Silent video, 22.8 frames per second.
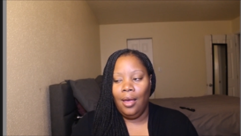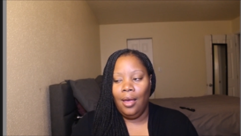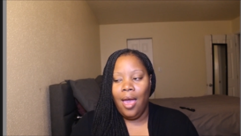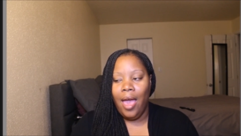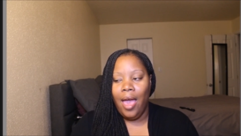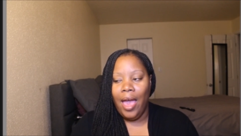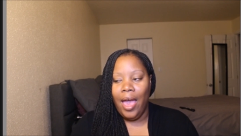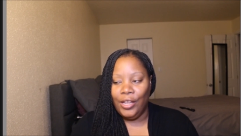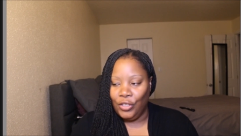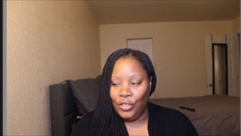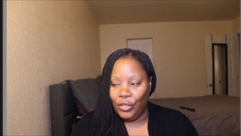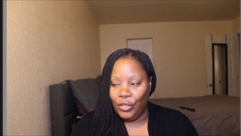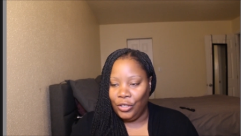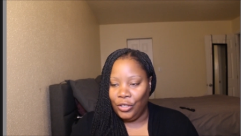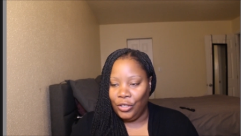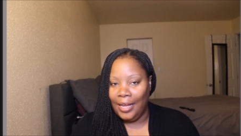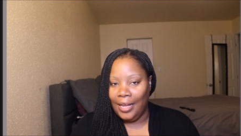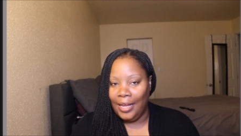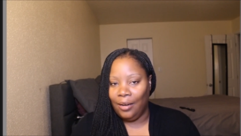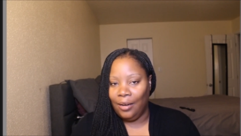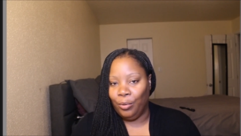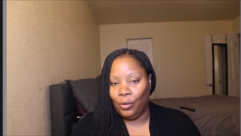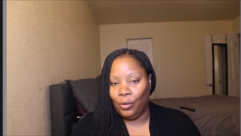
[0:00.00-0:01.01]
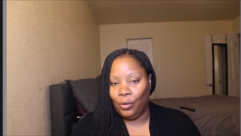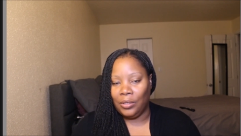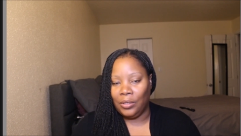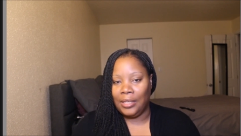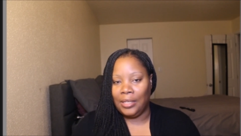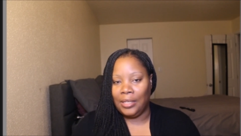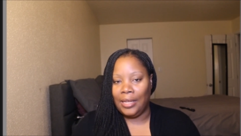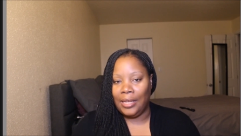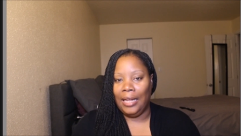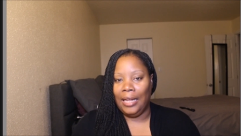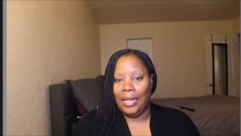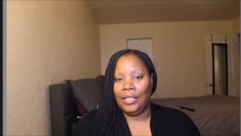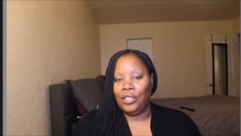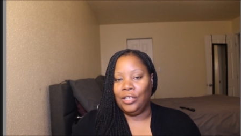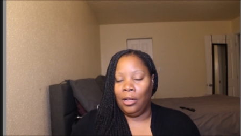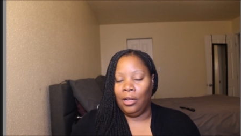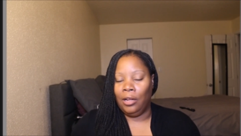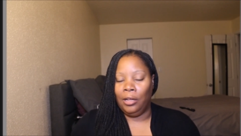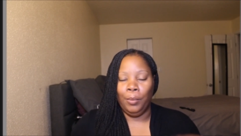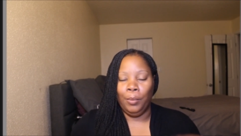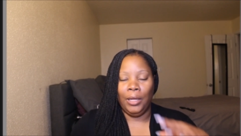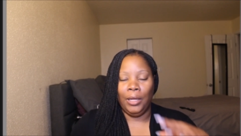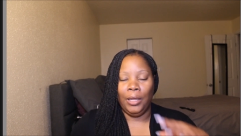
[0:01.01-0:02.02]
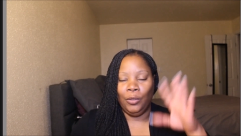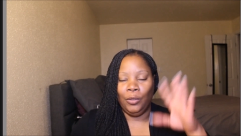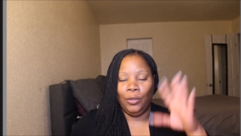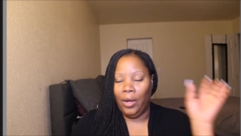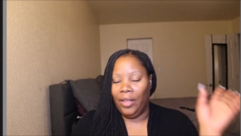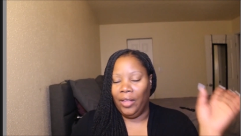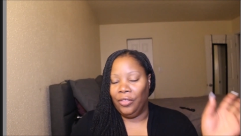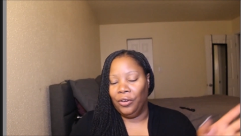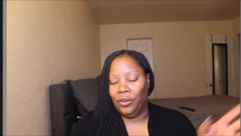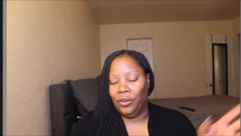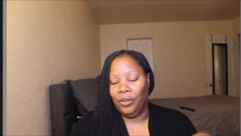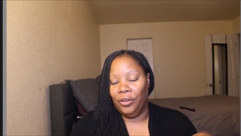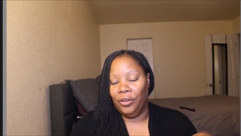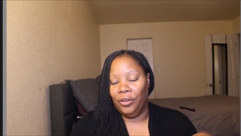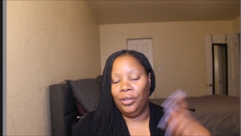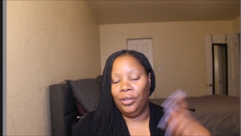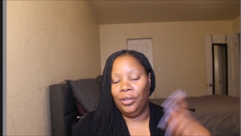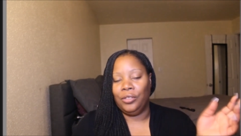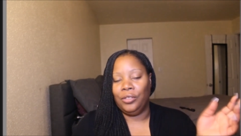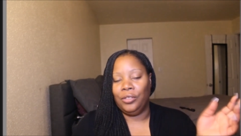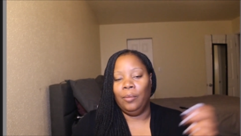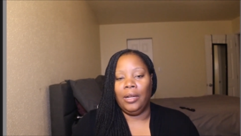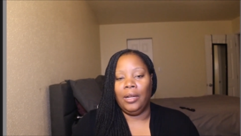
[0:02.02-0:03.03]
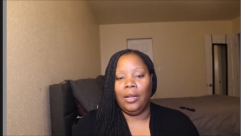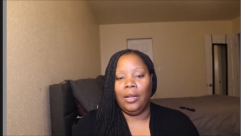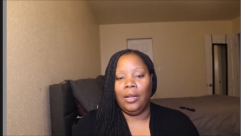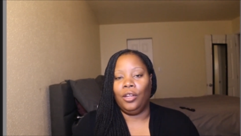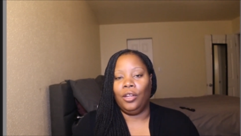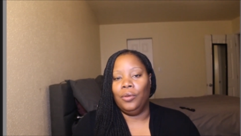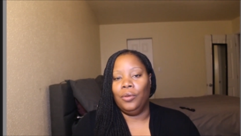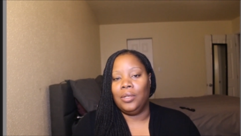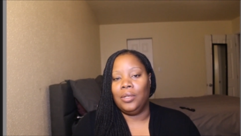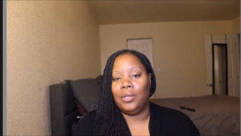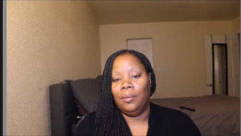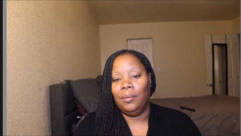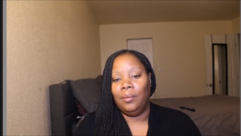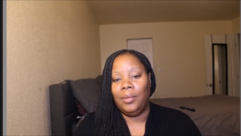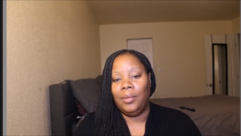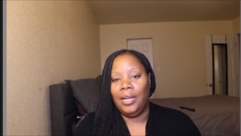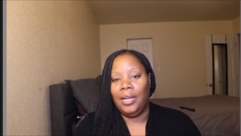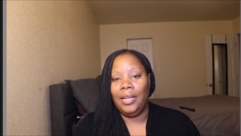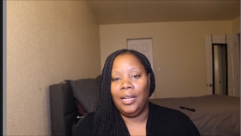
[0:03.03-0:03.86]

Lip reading: And so she kind of broke the silence, talking about the weather, you know, some innocuous something.